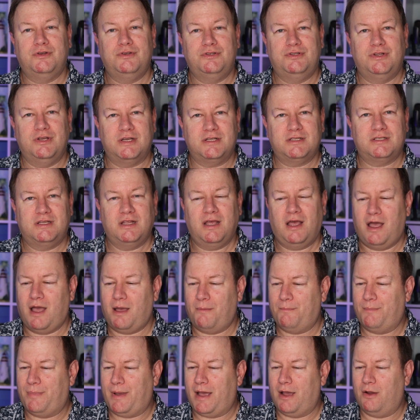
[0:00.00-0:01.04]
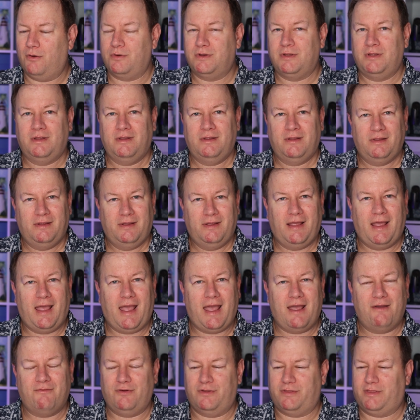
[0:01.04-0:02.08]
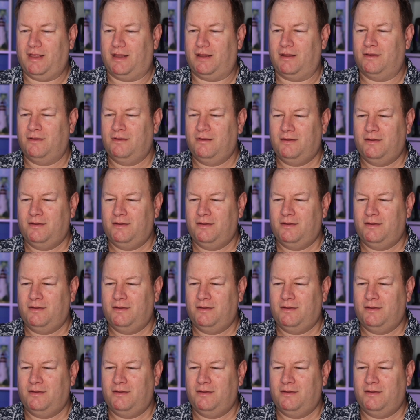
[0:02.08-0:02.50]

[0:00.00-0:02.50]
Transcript: just about everything.